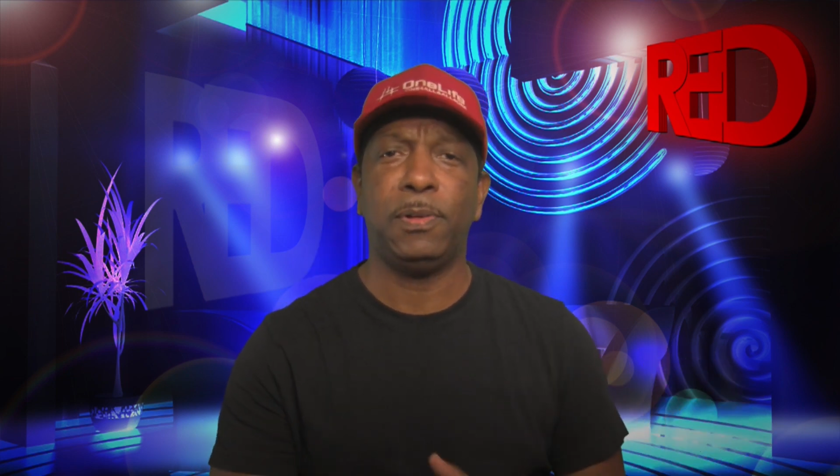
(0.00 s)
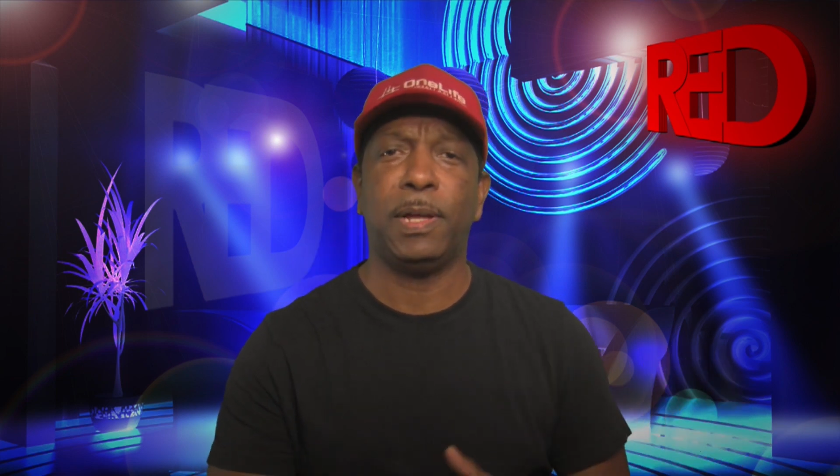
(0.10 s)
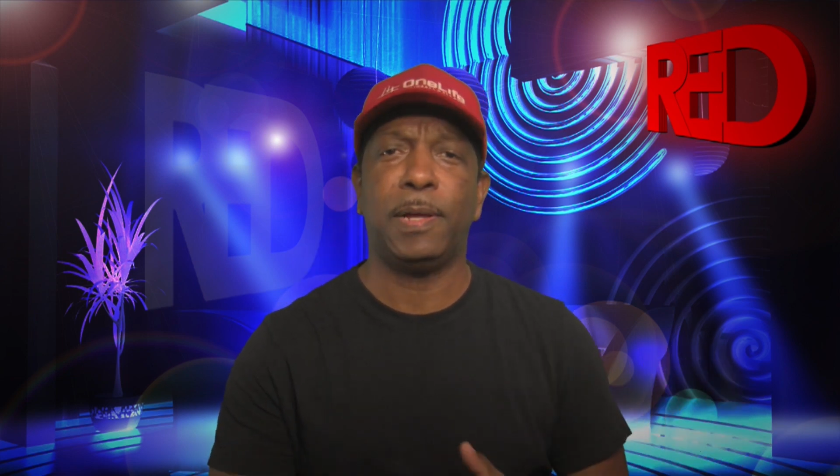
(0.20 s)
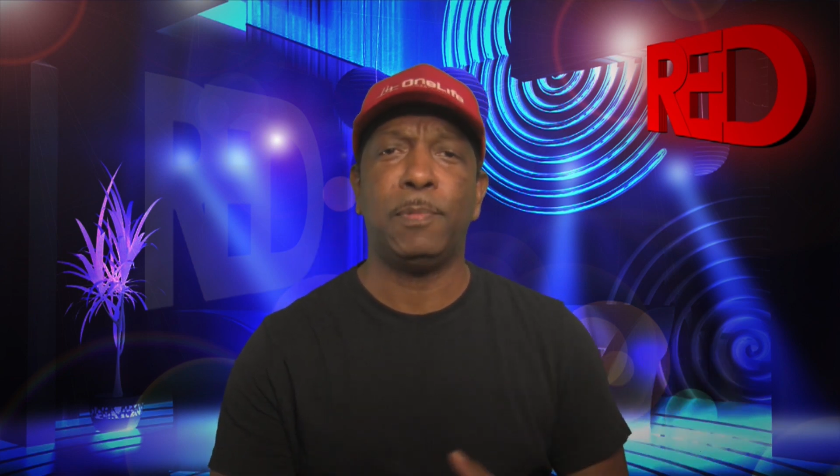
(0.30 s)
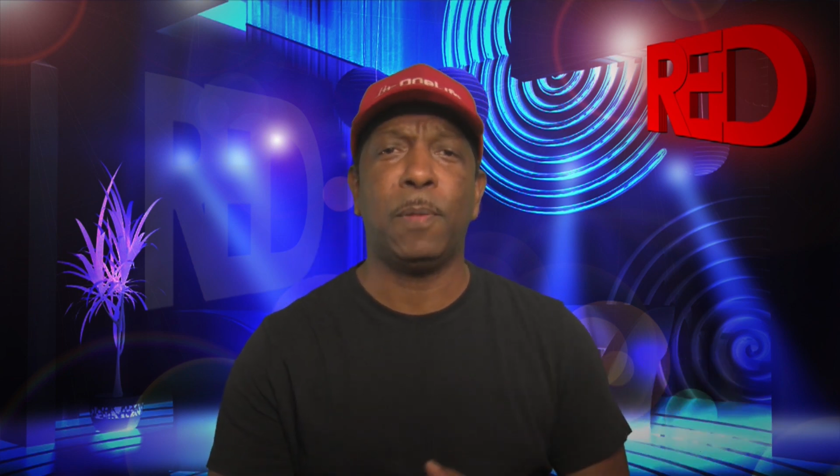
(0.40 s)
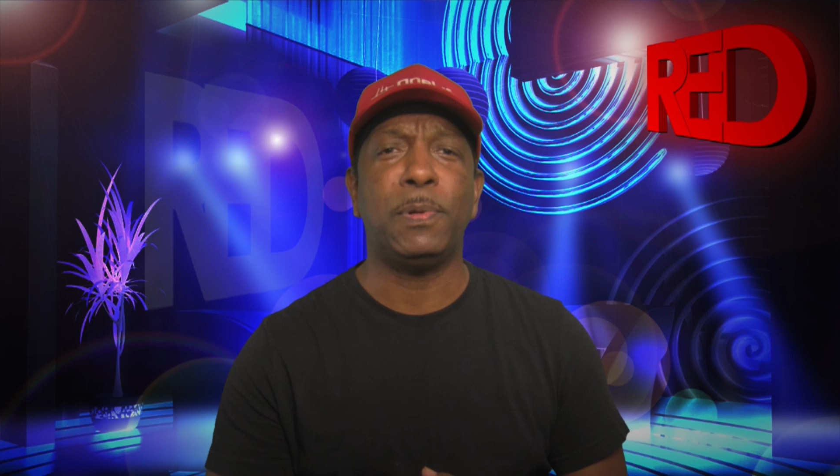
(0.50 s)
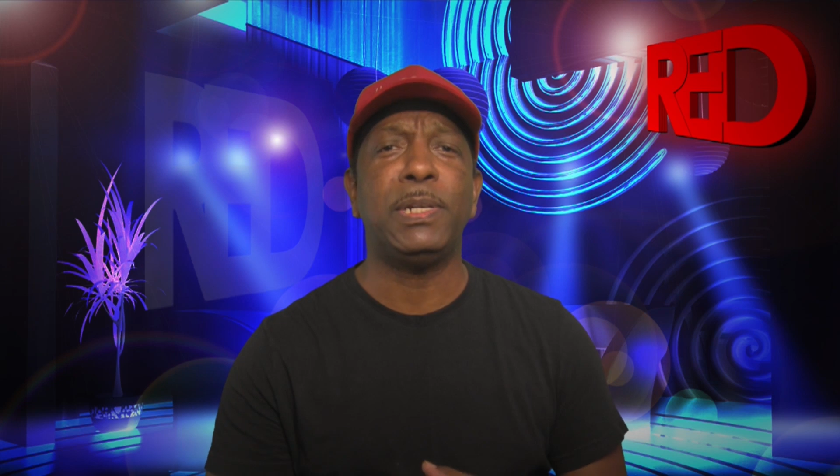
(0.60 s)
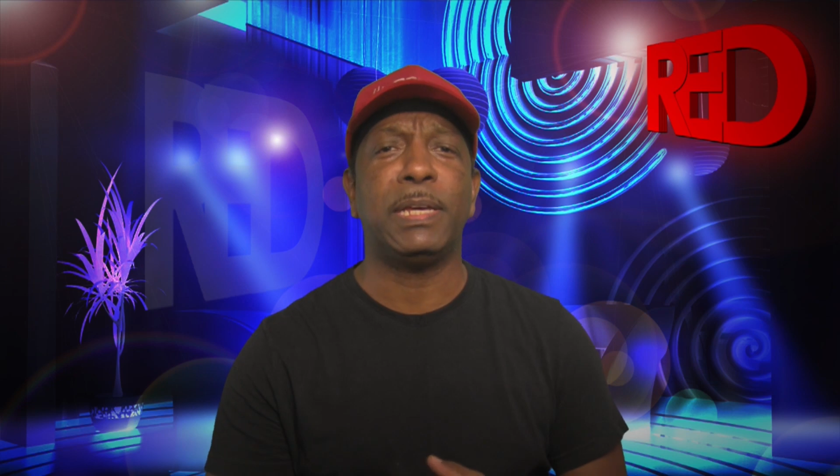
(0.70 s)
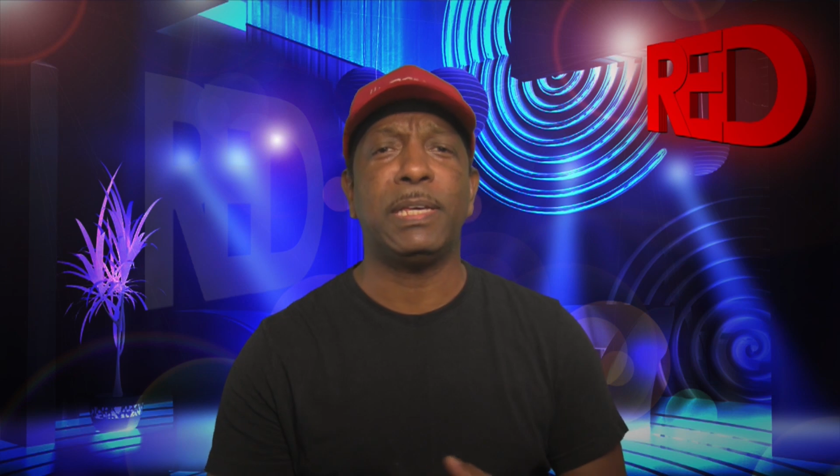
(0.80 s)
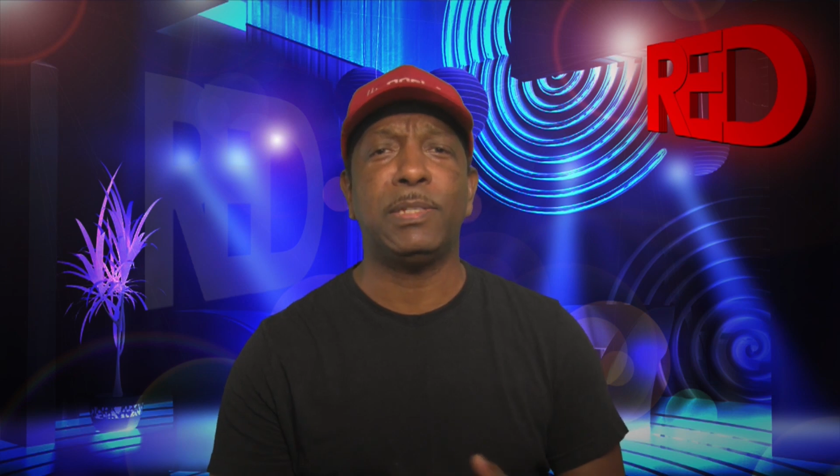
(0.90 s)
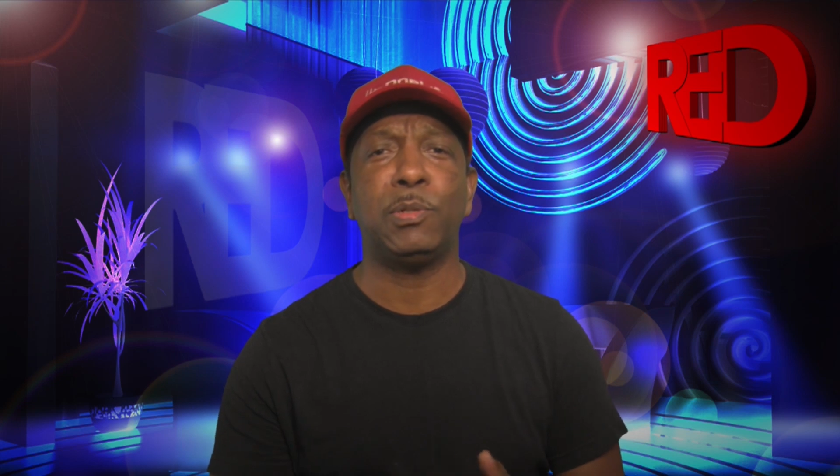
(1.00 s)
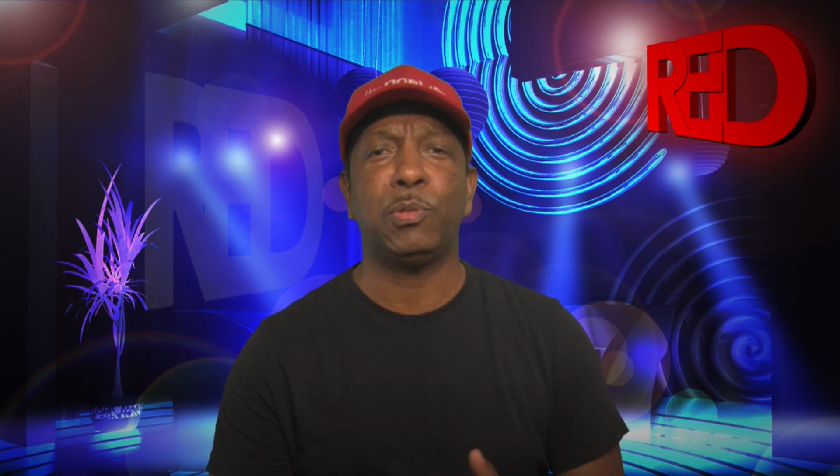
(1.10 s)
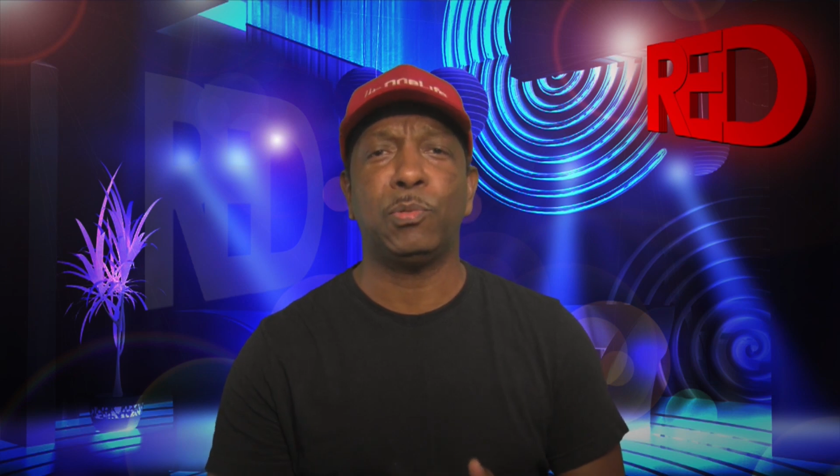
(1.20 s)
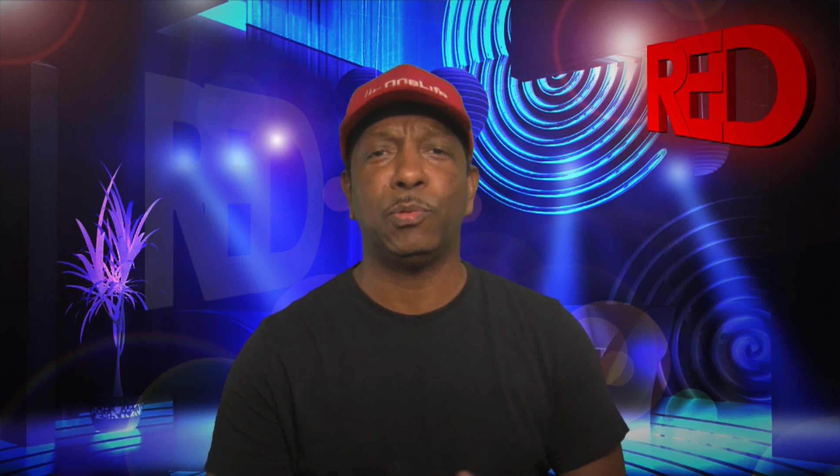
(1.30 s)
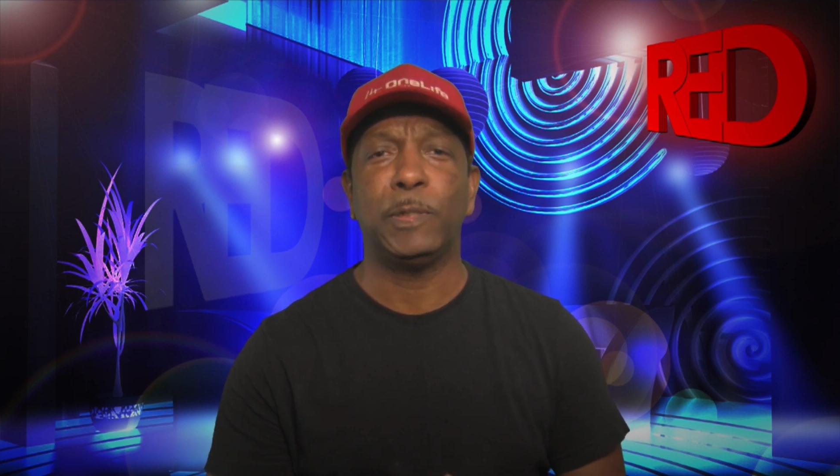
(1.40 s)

couple decades or so.